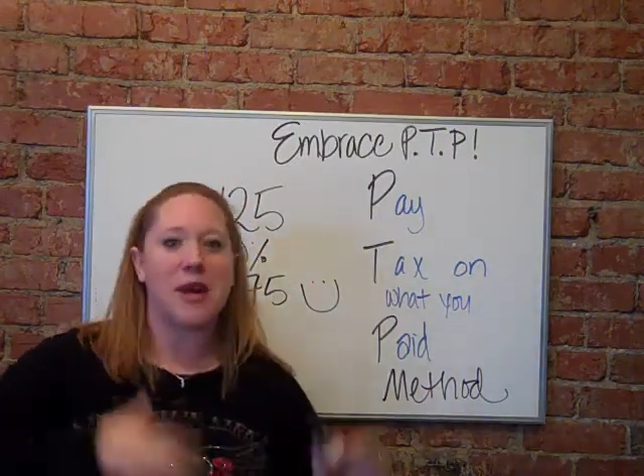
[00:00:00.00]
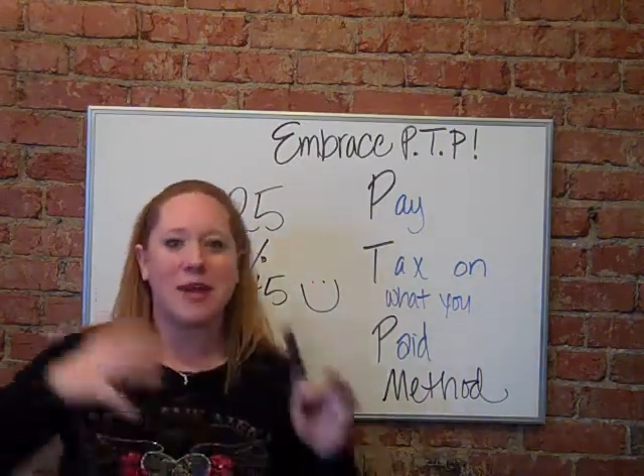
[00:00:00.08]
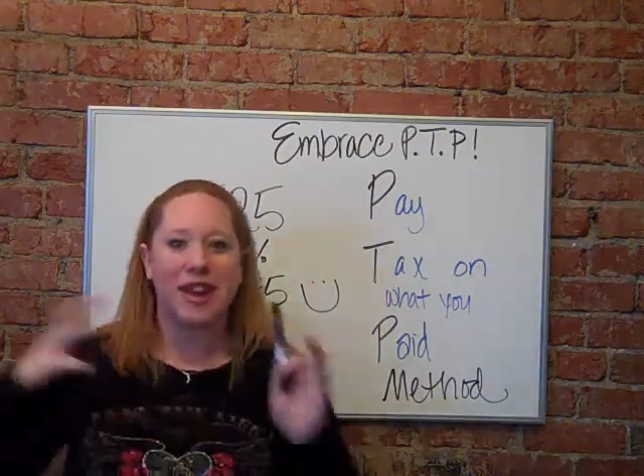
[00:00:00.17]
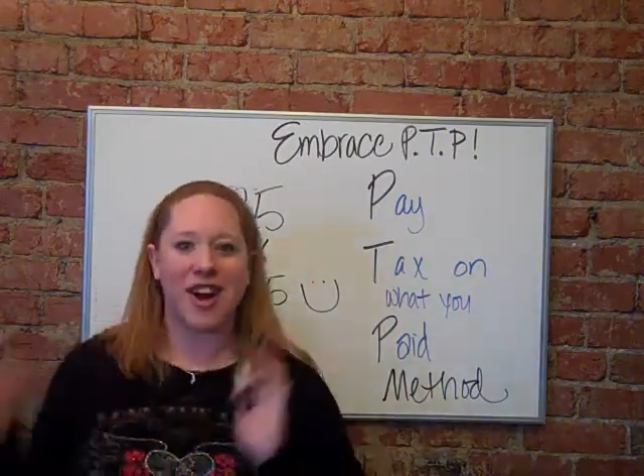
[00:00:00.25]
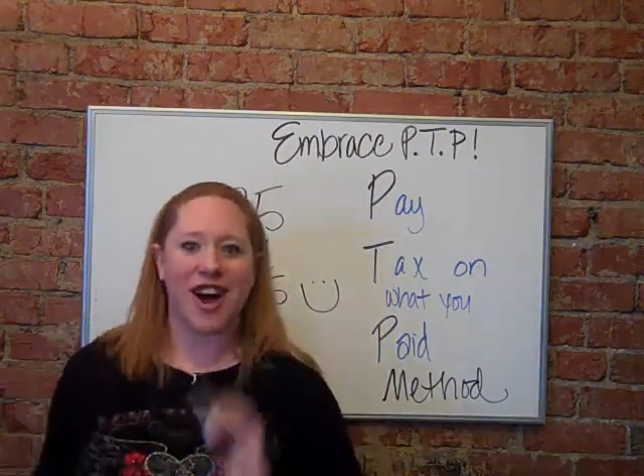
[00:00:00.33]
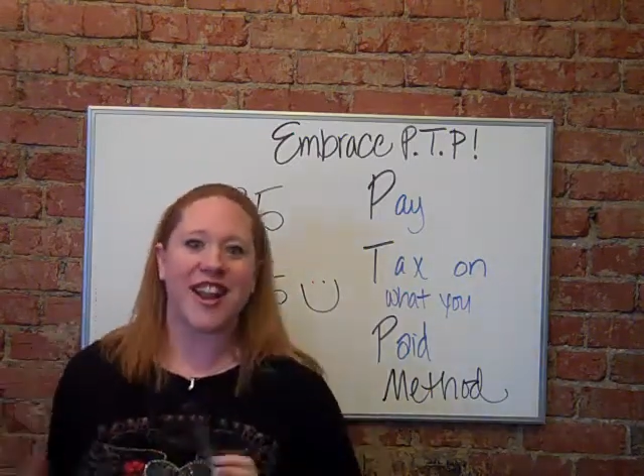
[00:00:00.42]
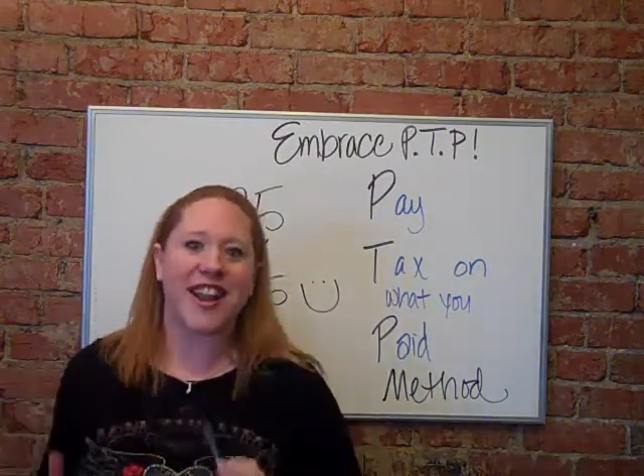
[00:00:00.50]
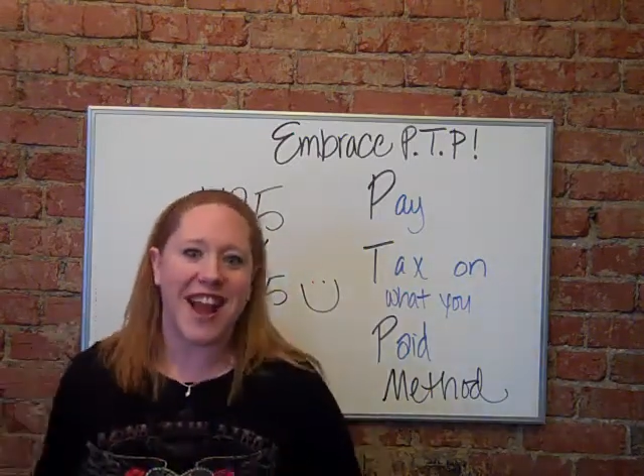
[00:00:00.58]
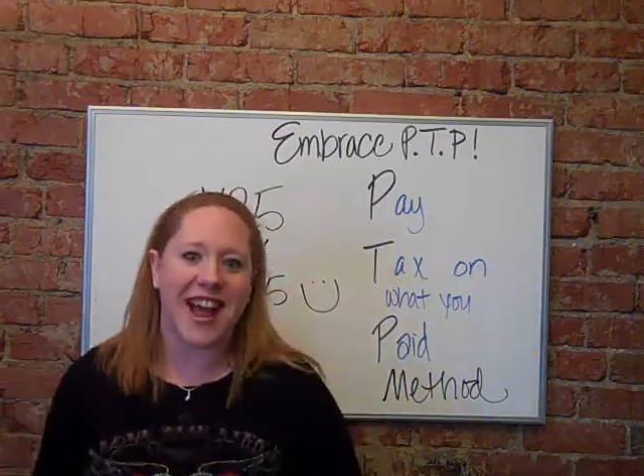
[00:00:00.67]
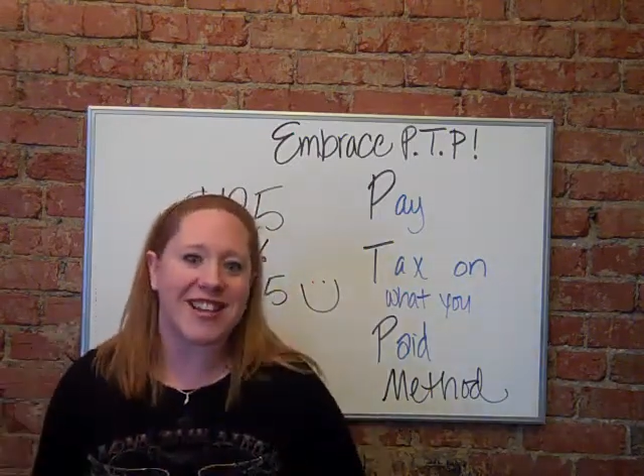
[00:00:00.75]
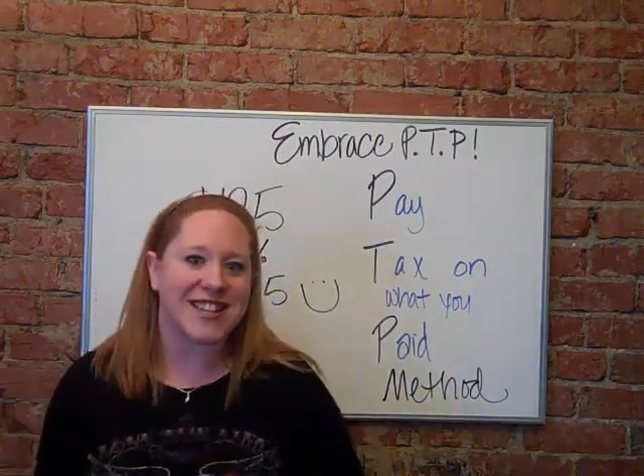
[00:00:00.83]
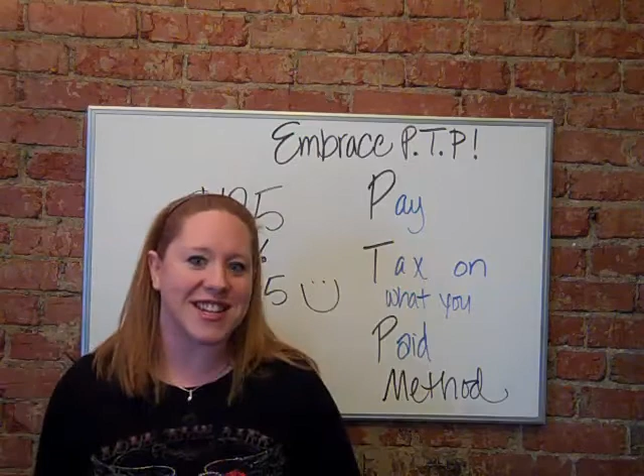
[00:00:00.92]
and we got it
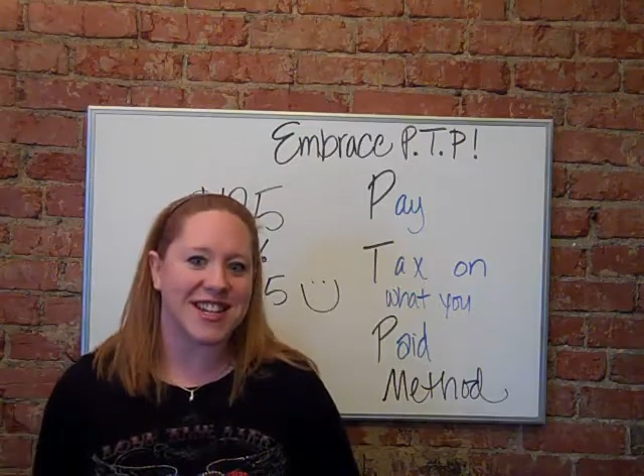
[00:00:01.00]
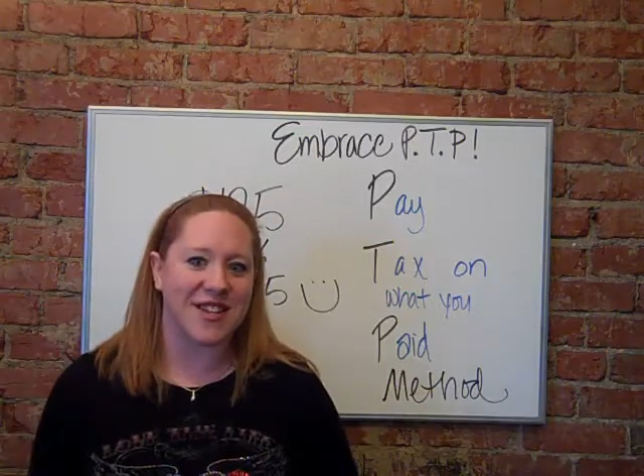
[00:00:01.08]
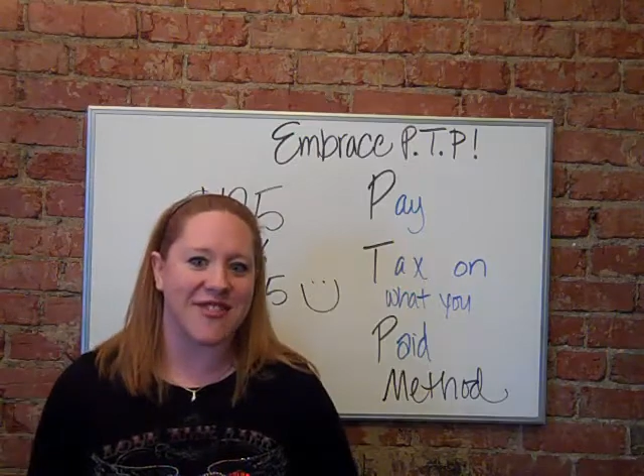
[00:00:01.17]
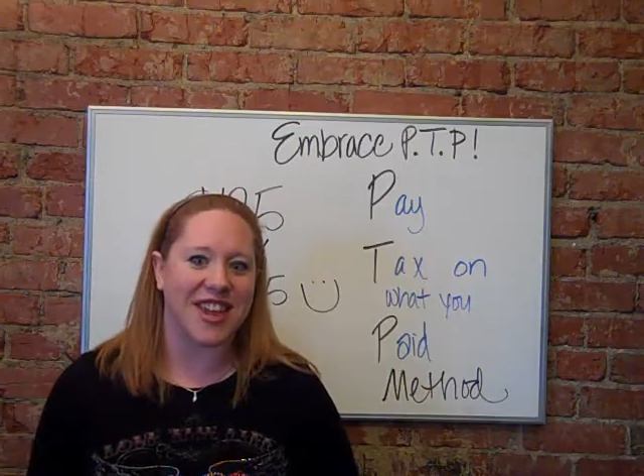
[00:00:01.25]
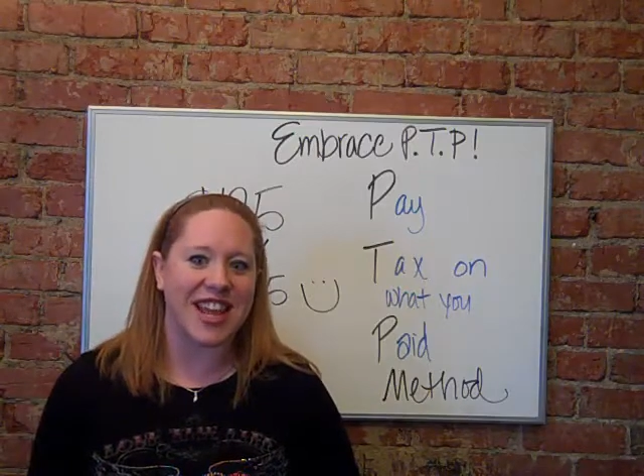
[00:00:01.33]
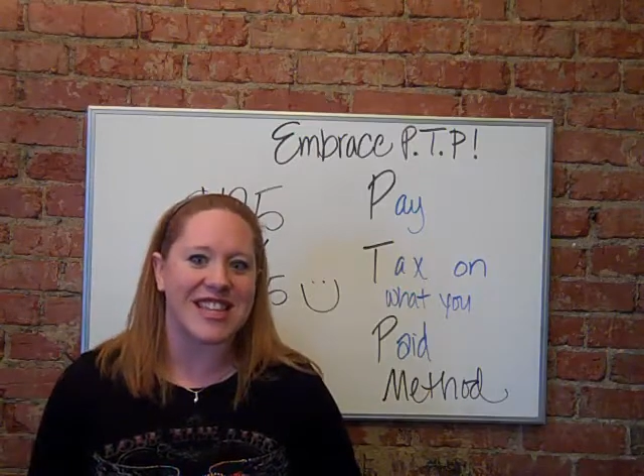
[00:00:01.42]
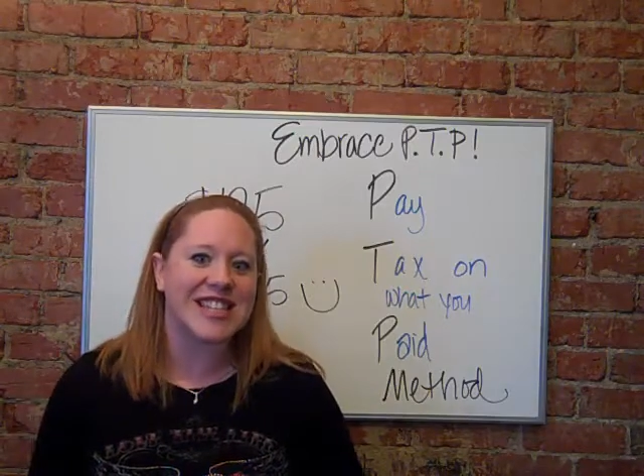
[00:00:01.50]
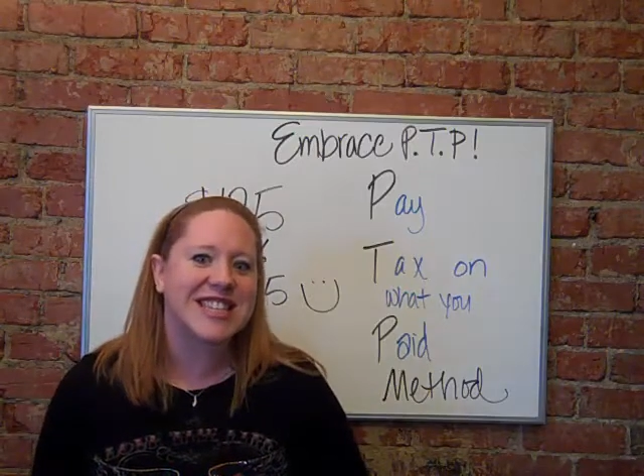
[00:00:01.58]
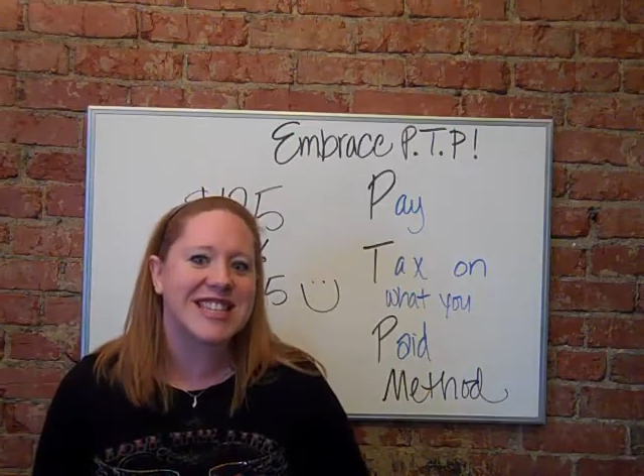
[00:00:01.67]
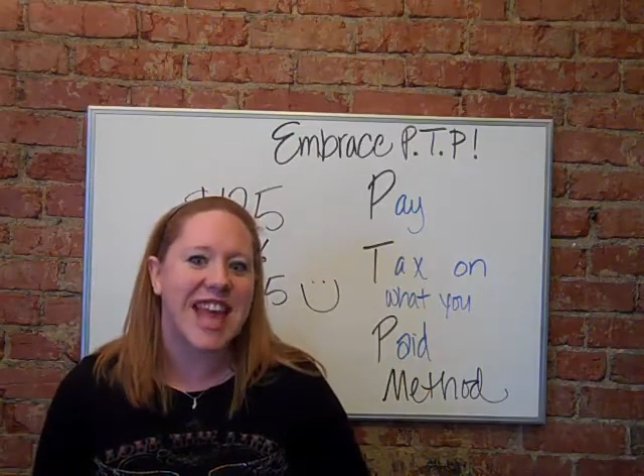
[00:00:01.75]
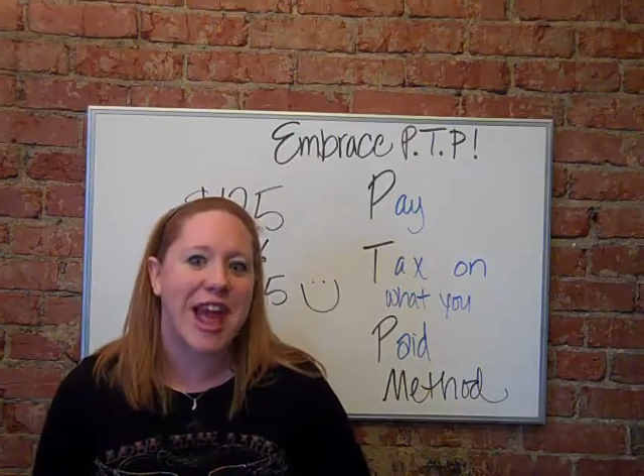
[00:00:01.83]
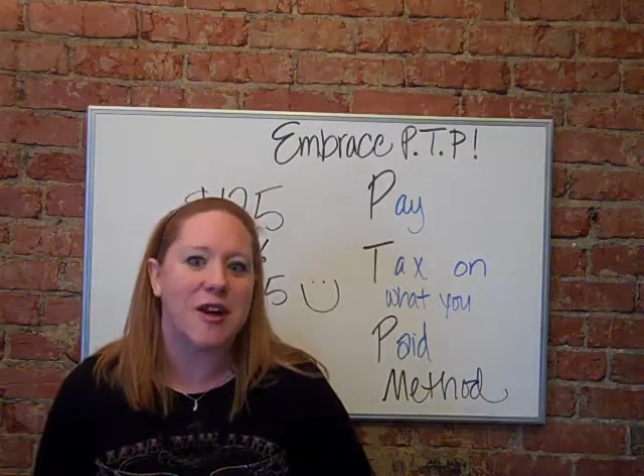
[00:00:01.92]
at a significant
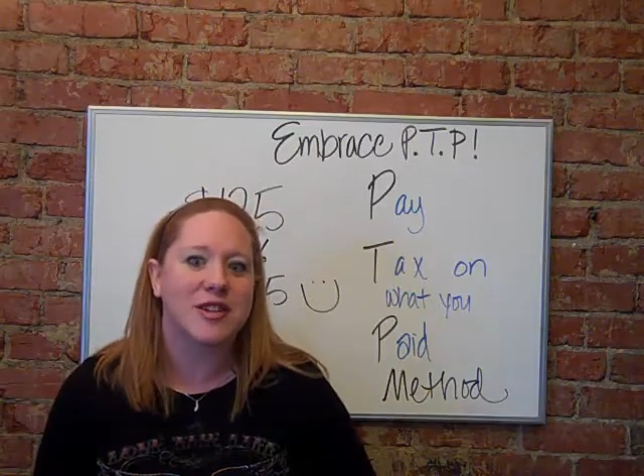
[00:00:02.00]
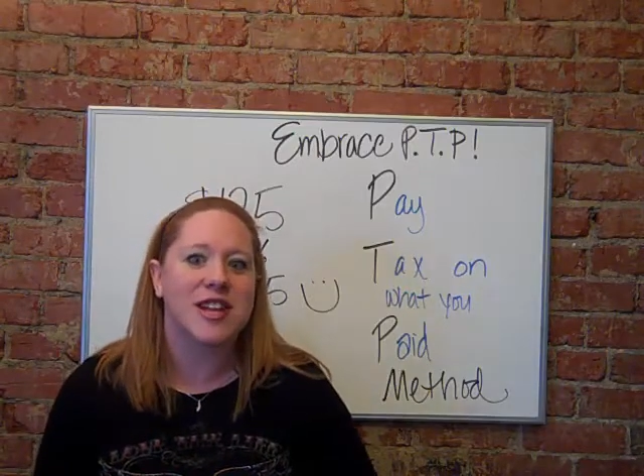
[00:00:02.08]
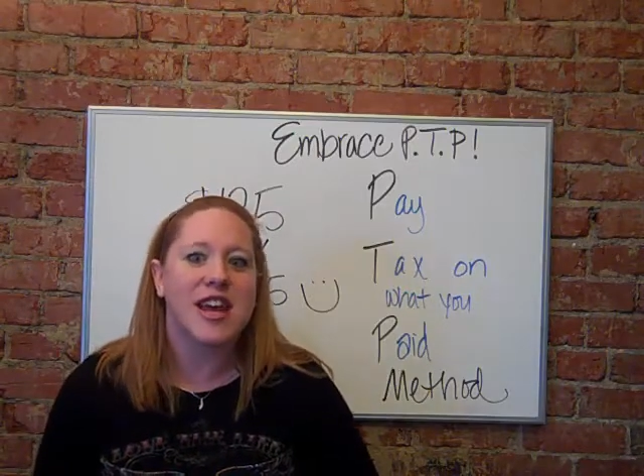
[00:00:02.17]
discount.